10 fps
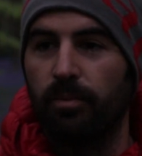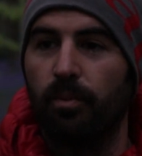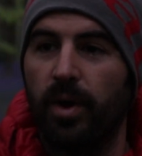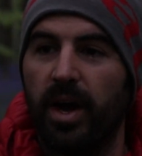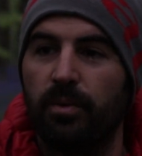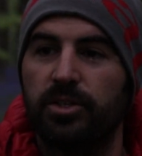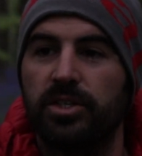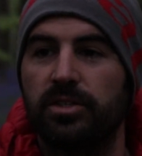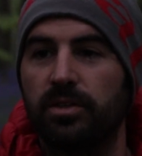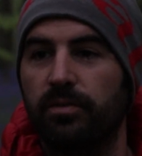which
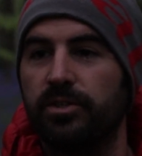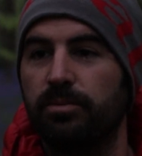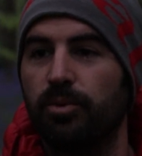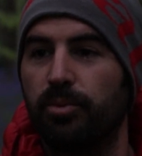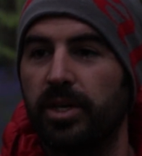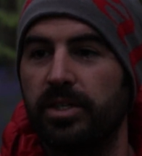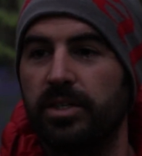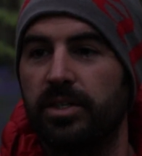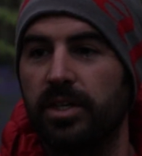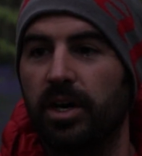is obviously more
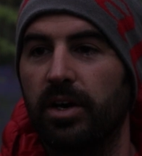pleasing to the